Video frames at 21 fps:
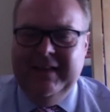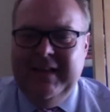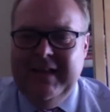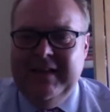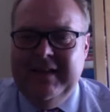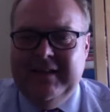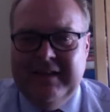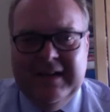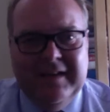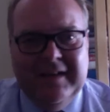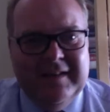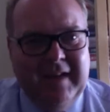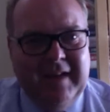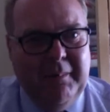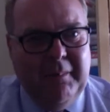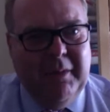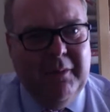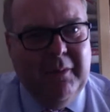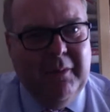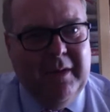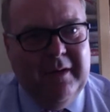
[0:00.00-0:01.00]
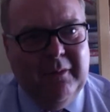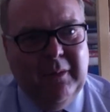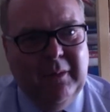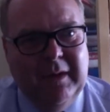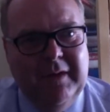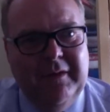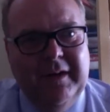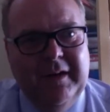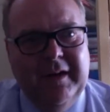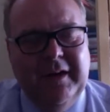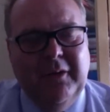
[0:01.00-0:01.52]
these things happen. We're
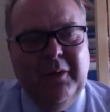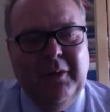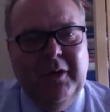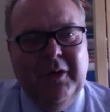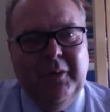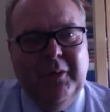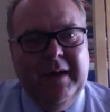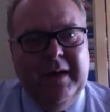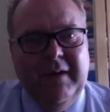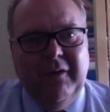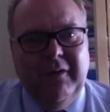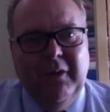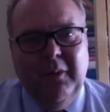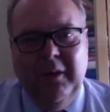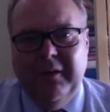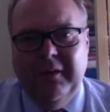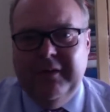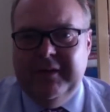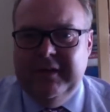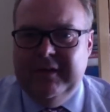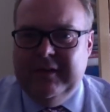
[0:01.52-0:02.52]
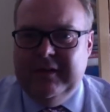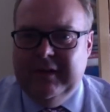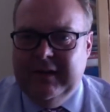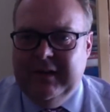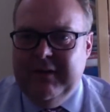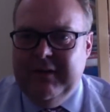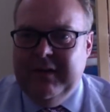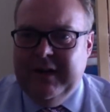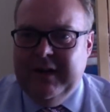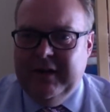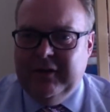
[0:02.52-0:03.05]
living in a world we never wanted to
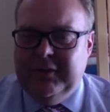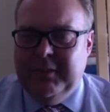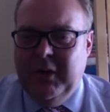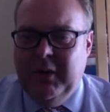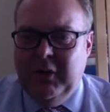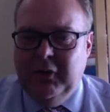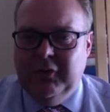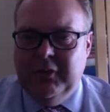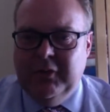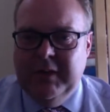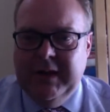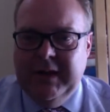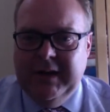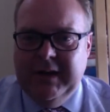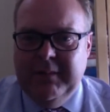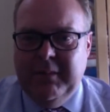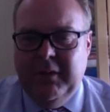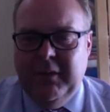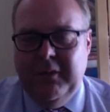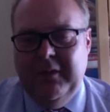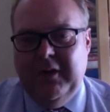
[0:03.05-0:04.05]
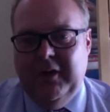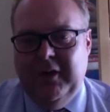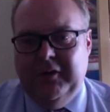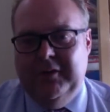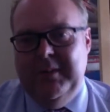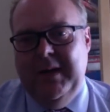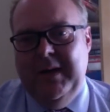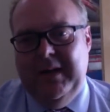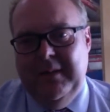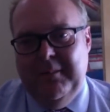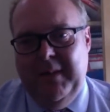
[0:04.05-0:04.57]
live in, I suppose, really, but we've got
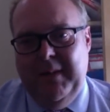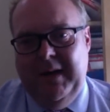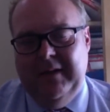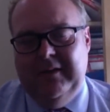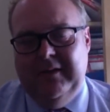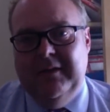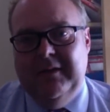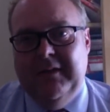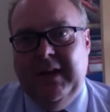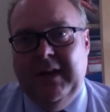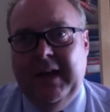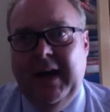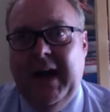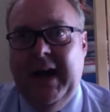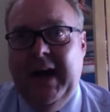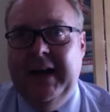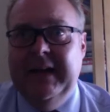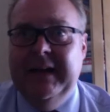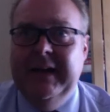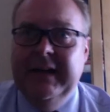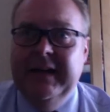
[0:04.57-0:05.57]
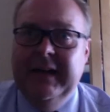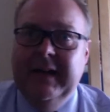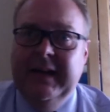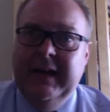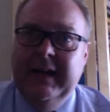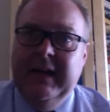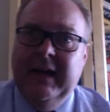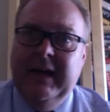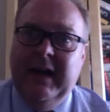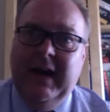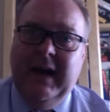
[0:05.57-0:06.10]
to make the best of it. And
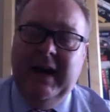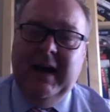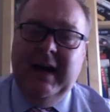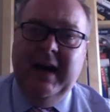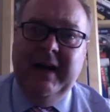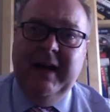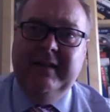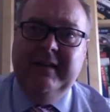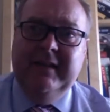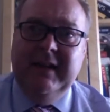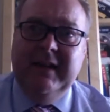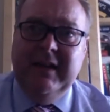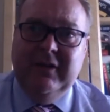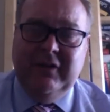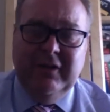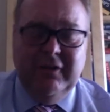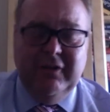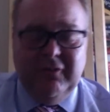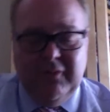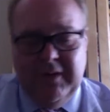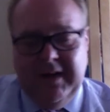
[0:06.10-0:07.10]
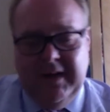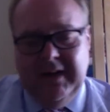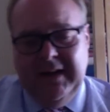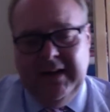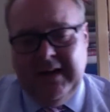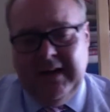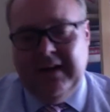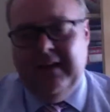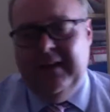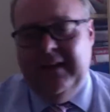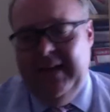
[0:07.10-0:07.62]
our head teacher's
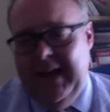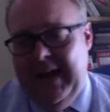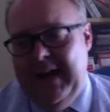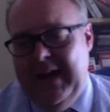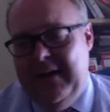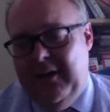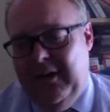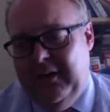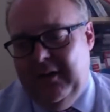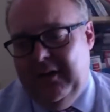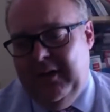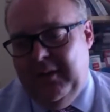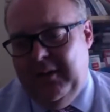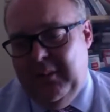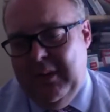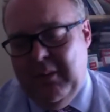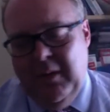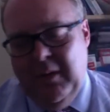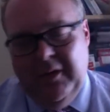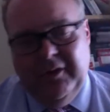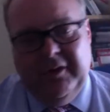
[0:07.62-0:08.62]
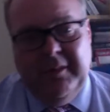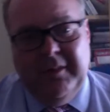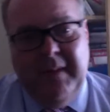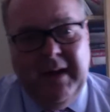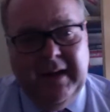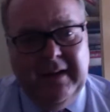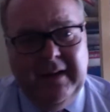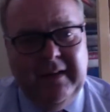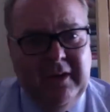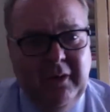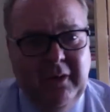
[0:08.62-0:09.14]
really clear on that we want to
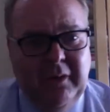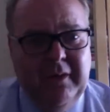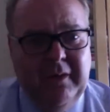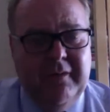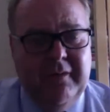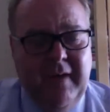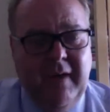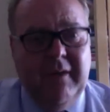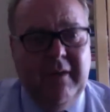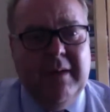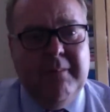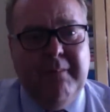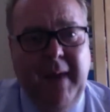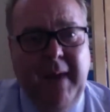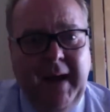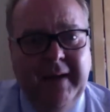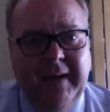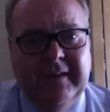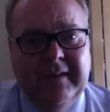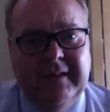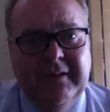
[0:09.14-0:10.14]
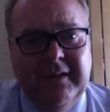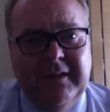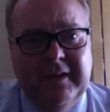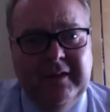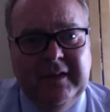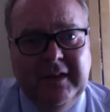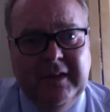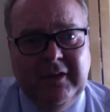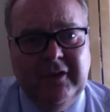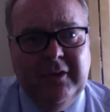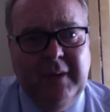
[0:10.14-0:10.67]
make, you know, the very best
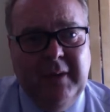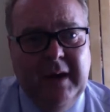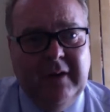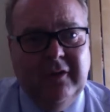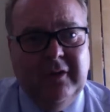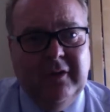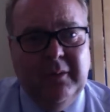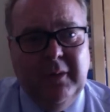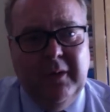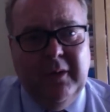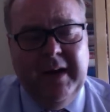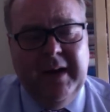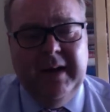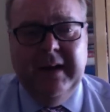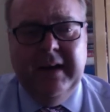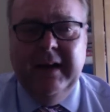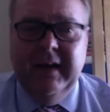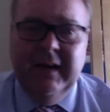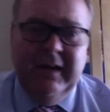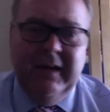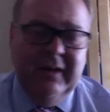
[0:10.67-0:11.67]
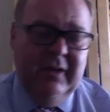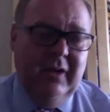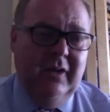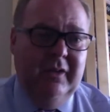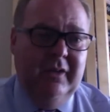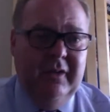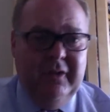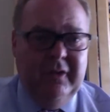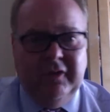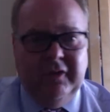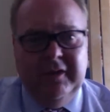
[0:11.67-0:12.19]
situation we're in,
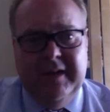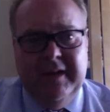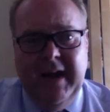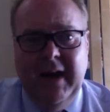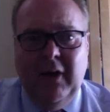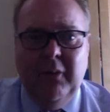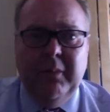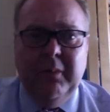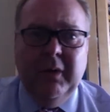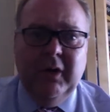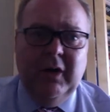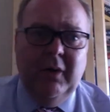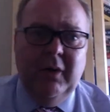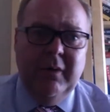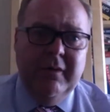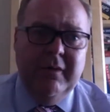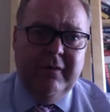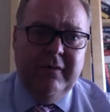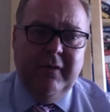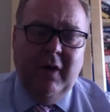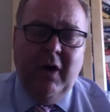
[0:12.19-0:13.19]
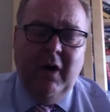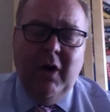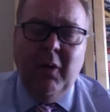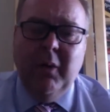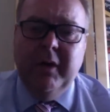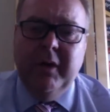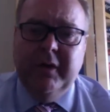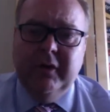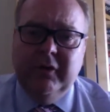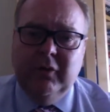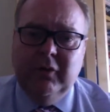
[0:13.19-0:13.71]
not just now, but going
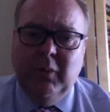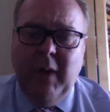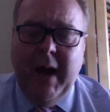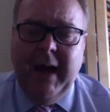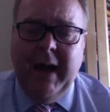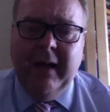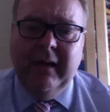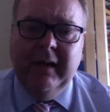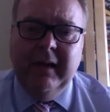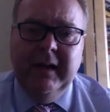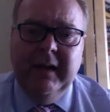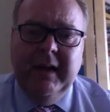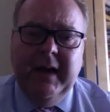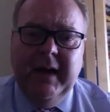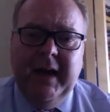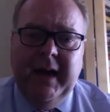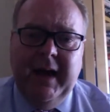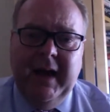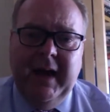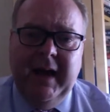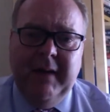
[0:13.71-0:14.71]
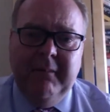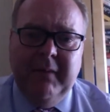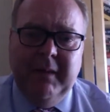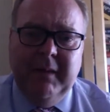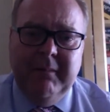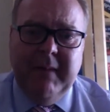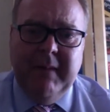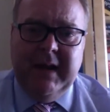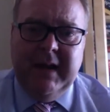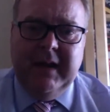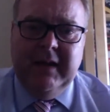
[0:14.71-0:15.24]
forward as well,
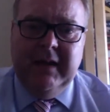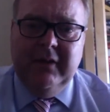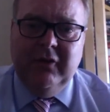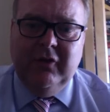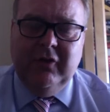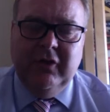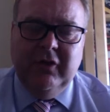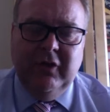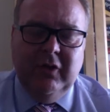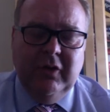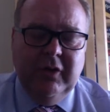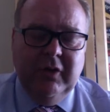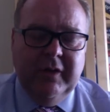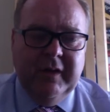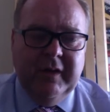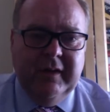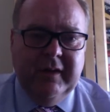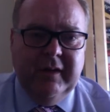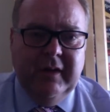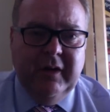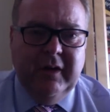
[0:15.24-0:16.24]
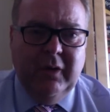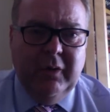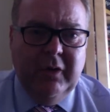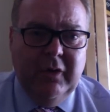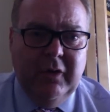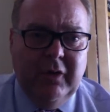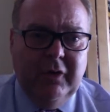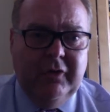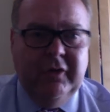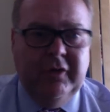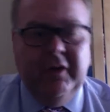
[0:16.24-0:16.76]
and making sure that, you know,
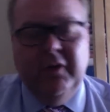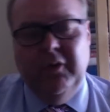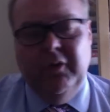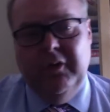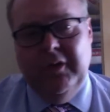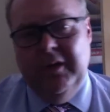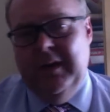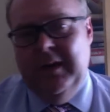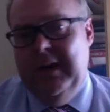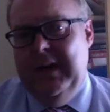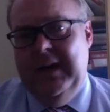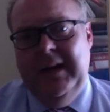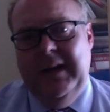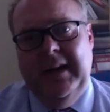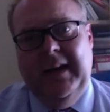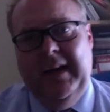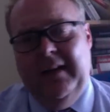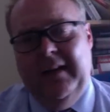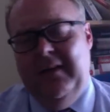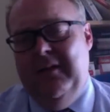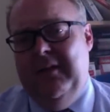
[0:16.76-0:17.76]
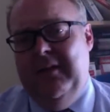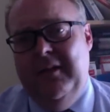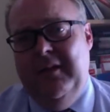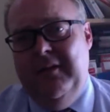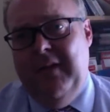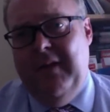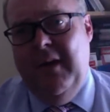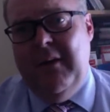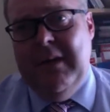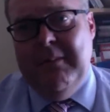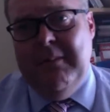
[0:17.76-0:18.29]
your children get
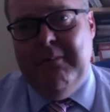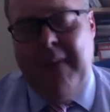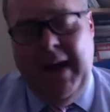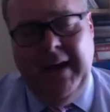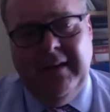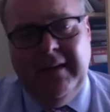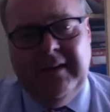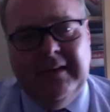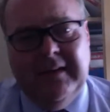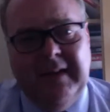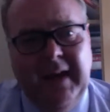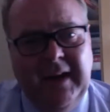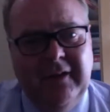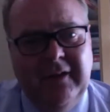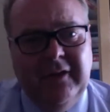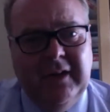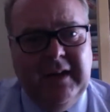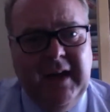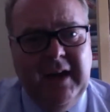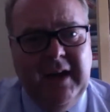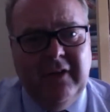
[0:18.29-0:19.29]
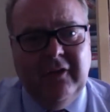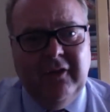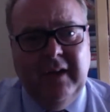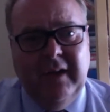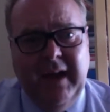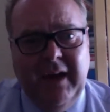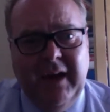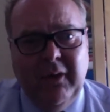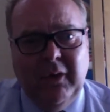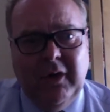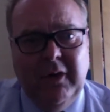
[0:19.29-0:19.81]
the very best
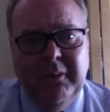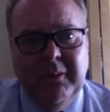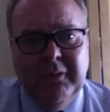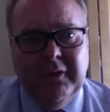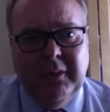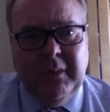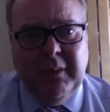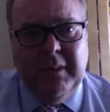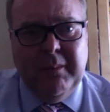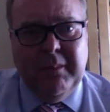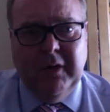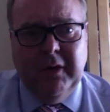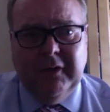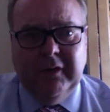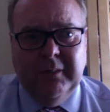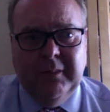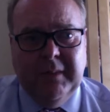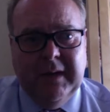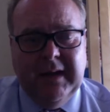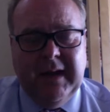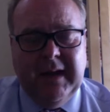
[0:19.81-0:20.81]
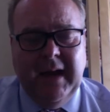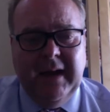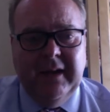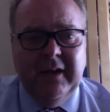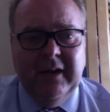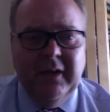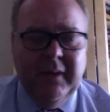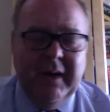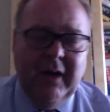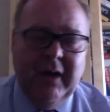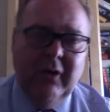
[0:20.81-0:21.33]
educational outcomes that we possibly
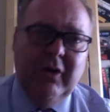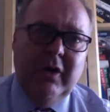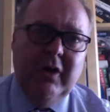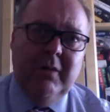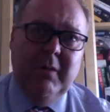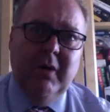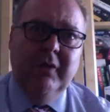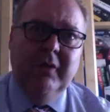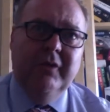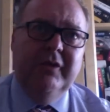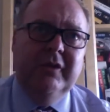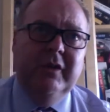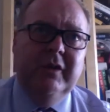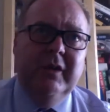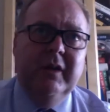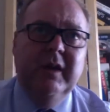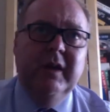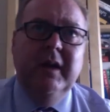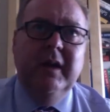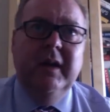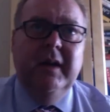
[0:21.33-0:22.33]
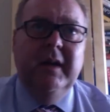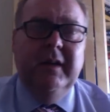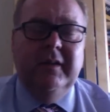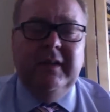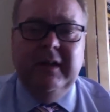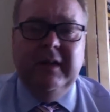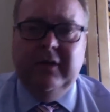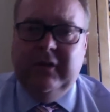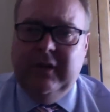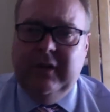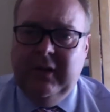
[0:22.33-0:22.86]
can do. And I'll come on to
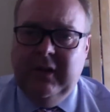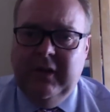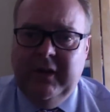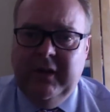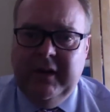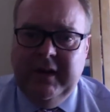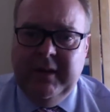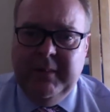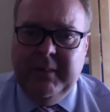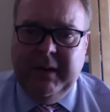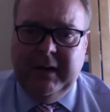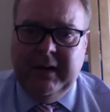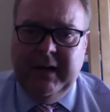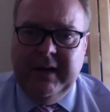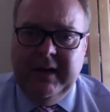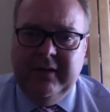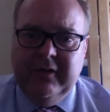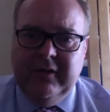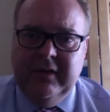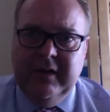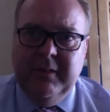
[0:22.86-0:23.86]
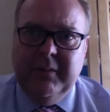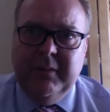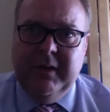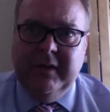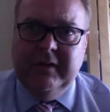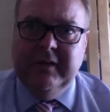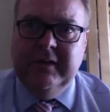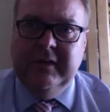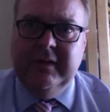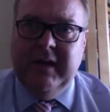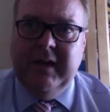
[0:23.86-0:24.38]
teaching and learning a bit later in the
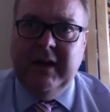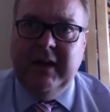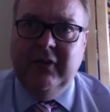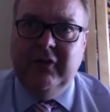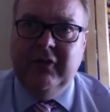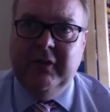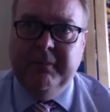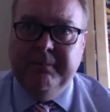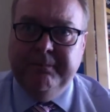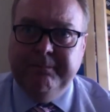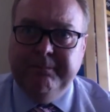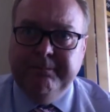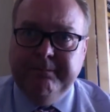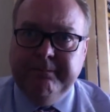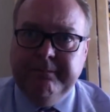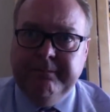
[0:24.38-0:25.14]
presentation.